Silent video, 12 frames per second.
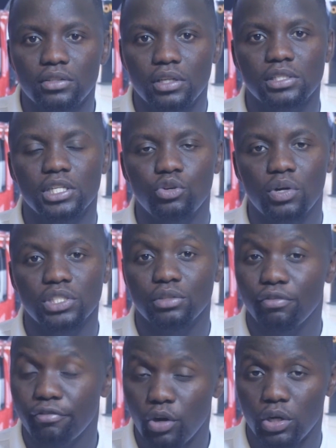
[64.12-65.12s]
consideration
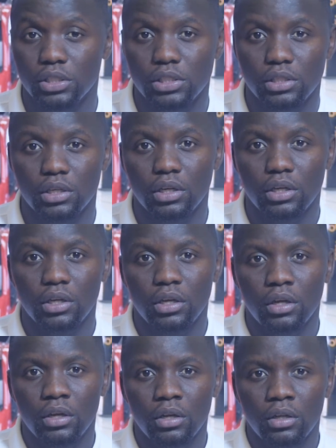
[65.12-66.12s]
first.
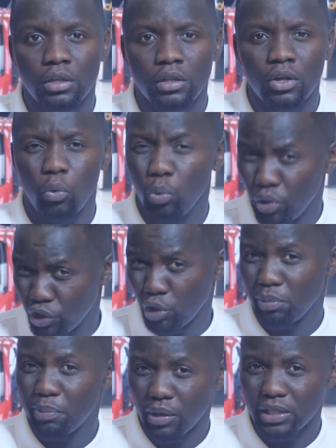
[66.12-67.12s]
Will you
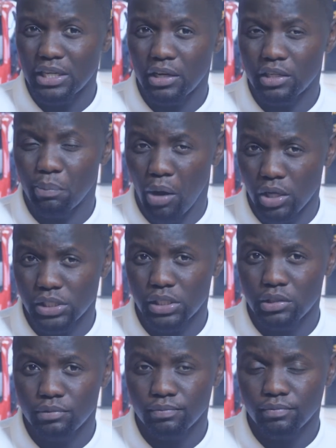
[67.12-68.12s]
be putting down a
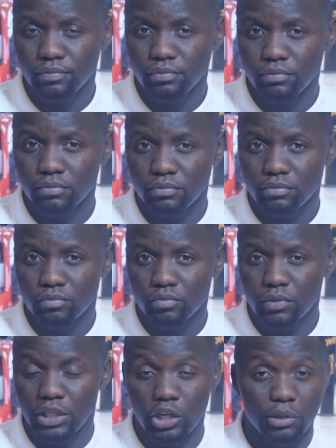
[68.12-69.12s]
deposit?
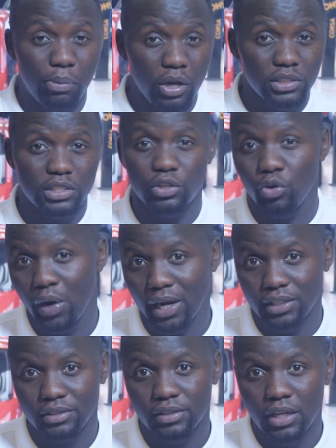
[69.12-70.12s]
Now, deposits are great
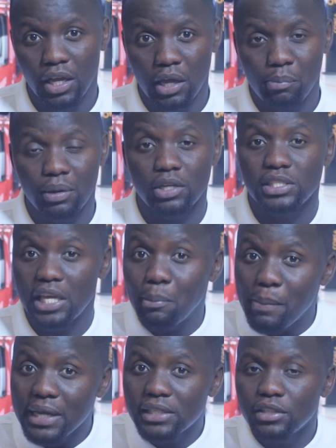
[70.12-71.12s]
because they
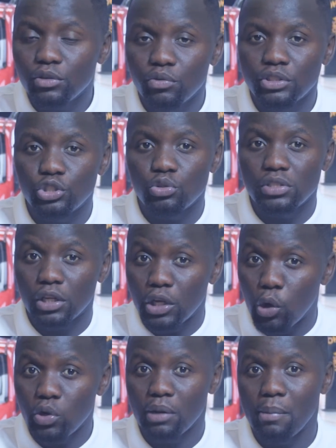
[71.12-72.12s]
immediately reduce the
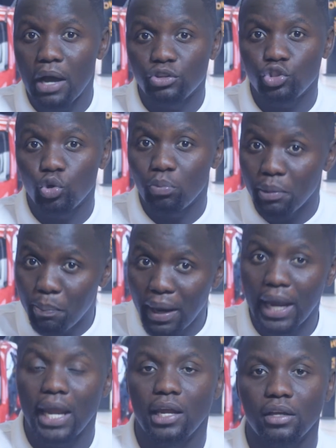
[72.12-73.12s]
loan amount you will be
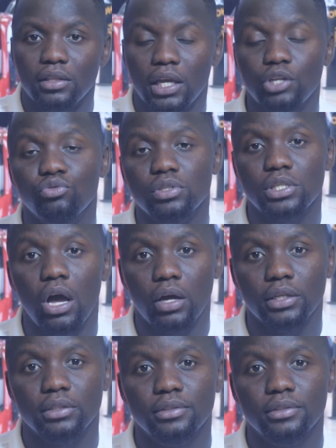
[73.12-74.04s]
paying the interest on.